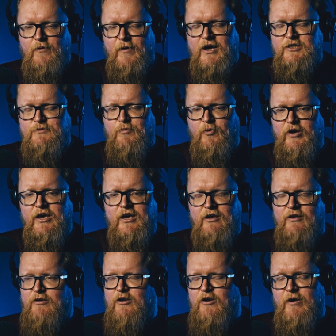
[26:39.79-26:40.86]
US, but
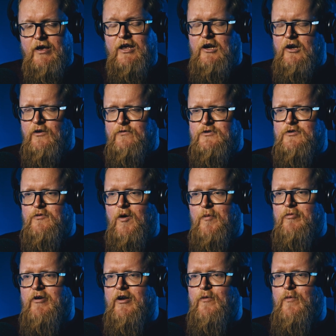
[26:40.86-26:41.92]
he, you know, he loves to
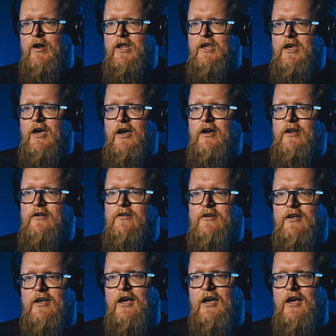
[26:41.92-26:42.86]
operate when he can.